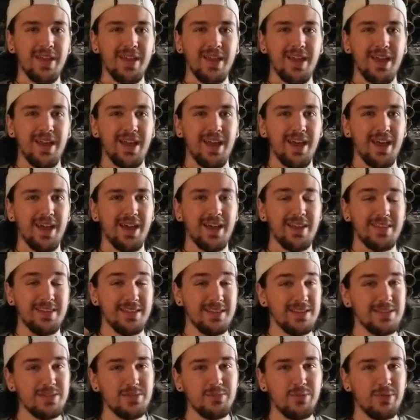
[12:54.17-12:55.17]
and I think
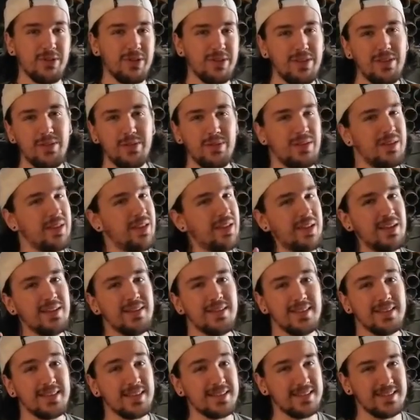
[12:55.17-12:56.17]
he's one of the only, he's
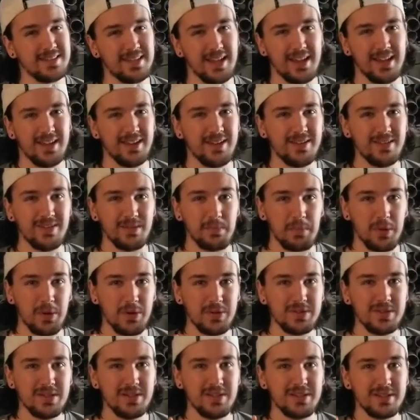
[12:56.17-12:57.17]
like the second
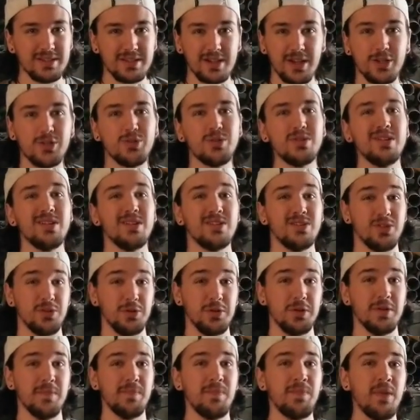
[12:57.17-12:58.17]
person in the country to do
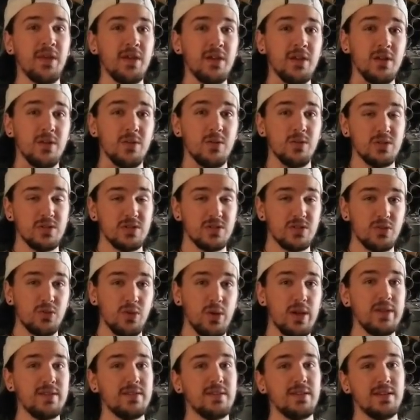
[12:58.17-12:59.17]
it, which is
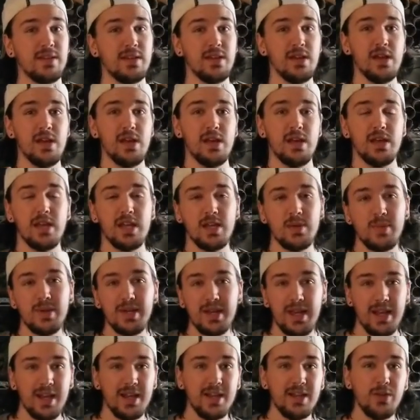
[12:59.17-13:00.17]
crazy. Him and
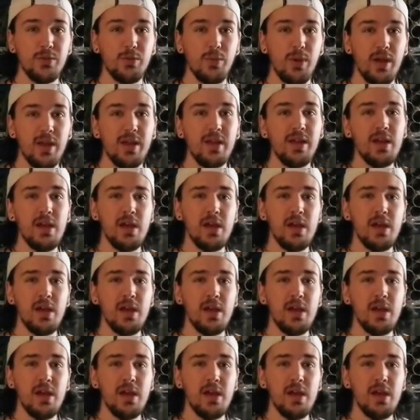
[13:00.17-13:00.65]
Andy Ree.